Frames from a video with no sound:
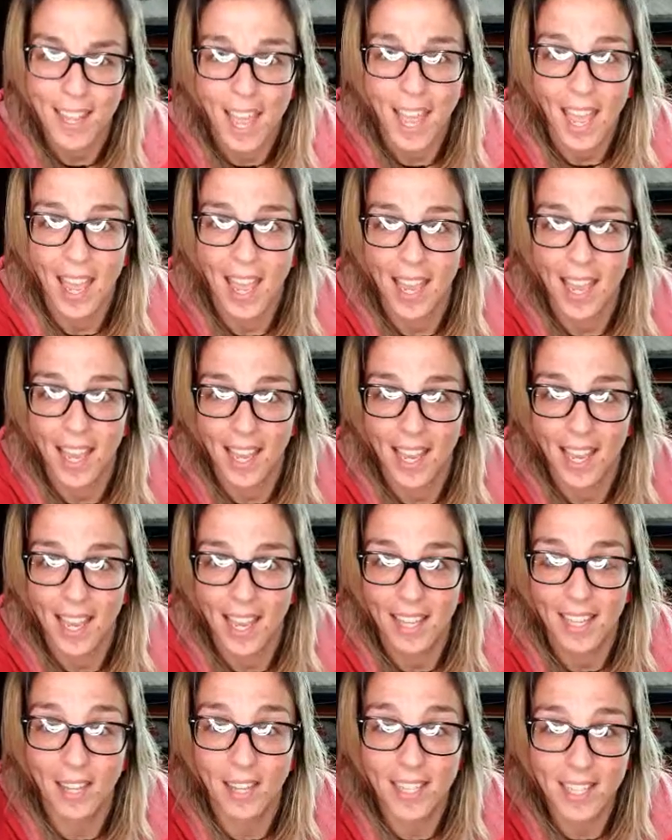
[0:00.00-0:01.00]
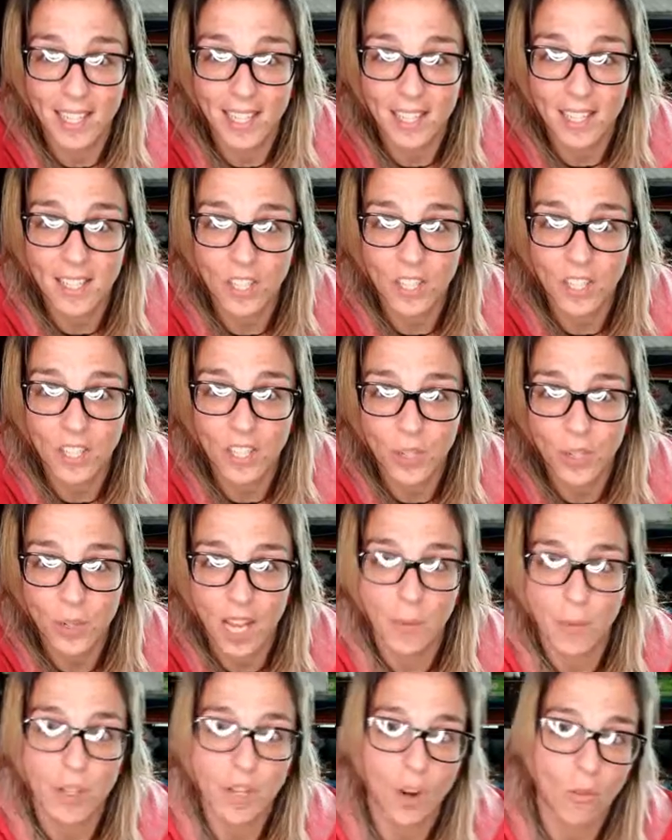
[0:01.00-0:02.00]
And if I didn't do it, I
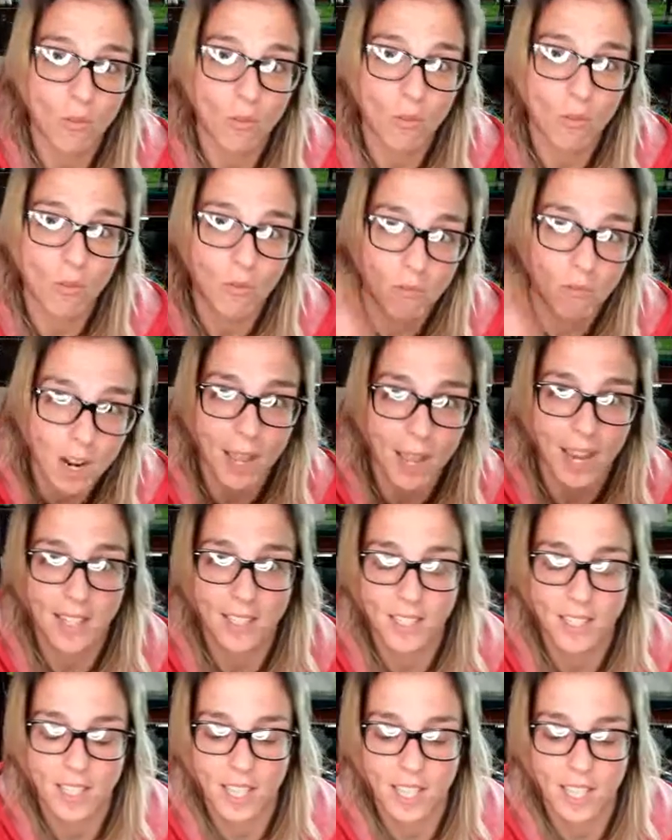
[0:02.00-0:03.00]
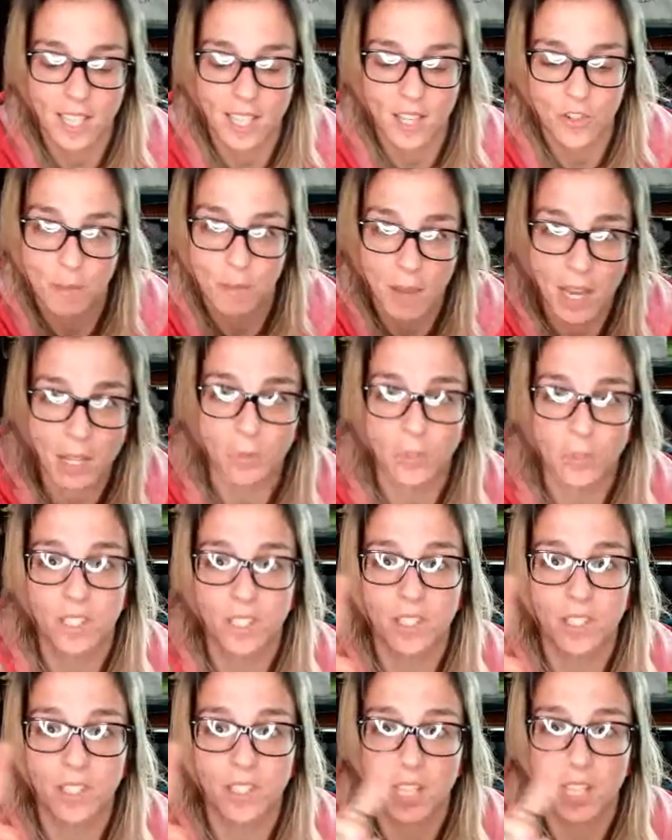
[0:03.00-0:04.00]
would go right back into that dream and it would
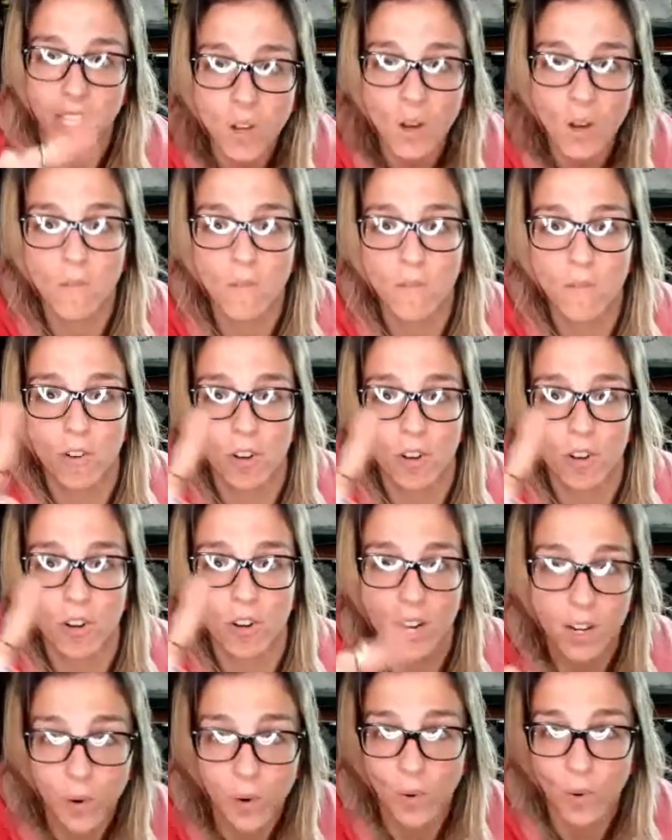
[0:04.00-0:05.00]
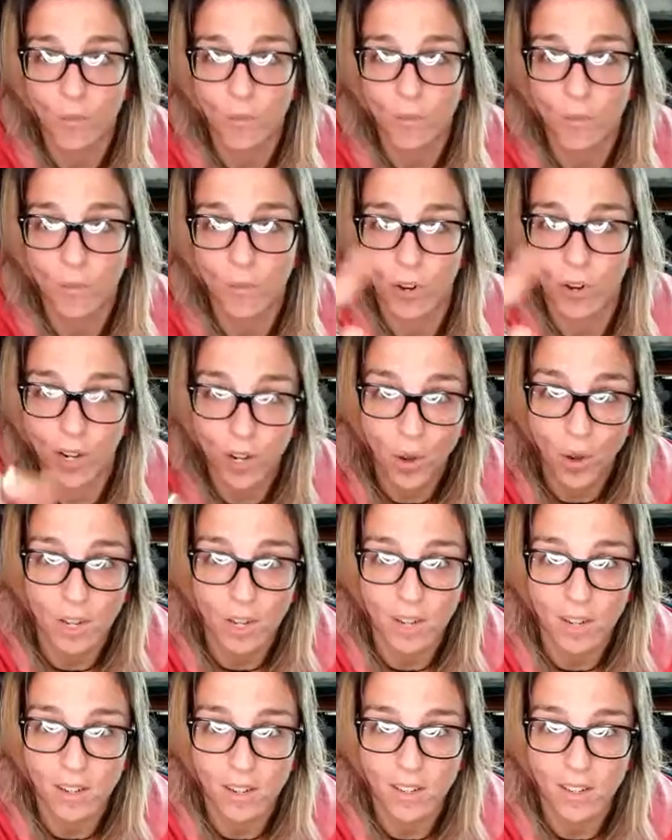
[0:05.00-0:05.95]
cycle over and over and over.